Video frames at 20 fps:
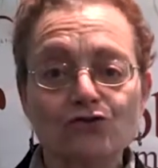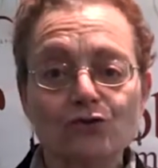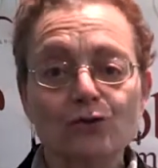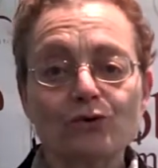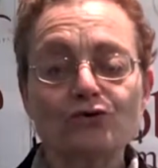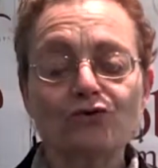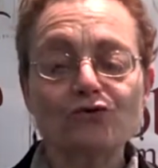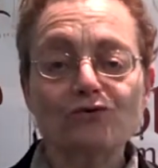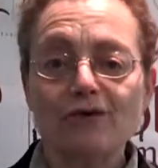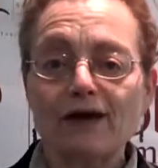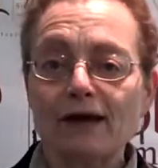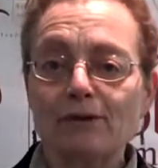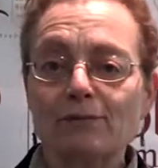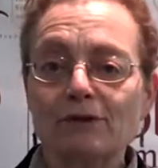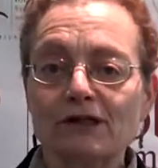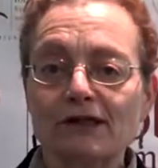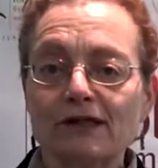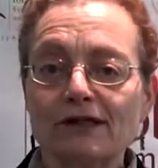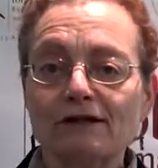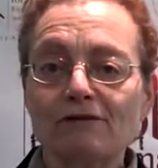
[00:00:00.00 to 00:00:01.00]
Jewish
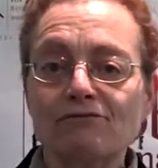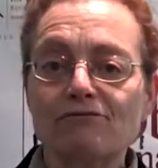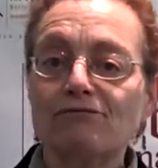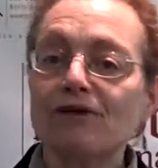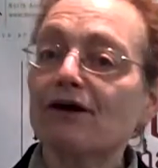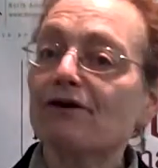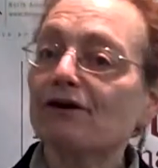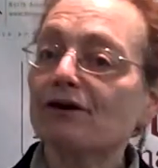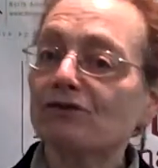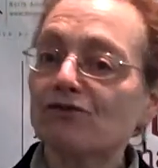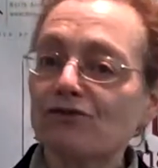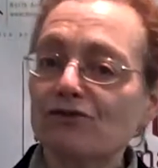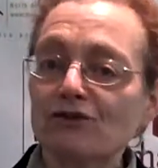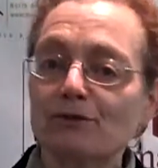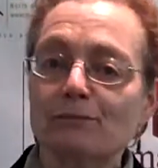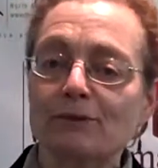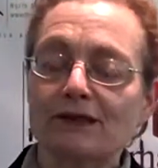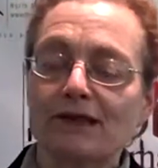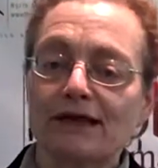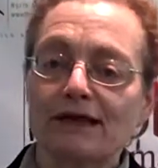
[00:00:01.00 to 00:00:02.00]
family, very
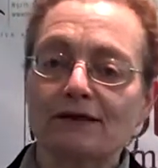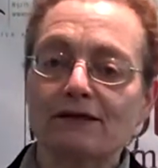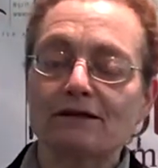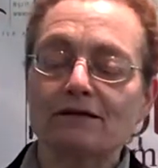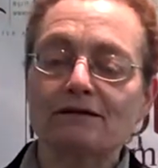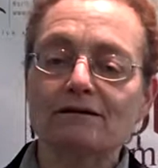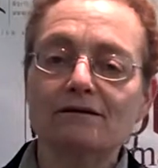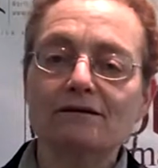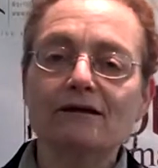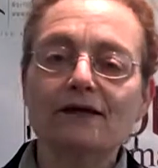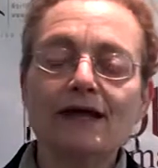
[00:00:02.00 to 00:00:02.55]
assimilated,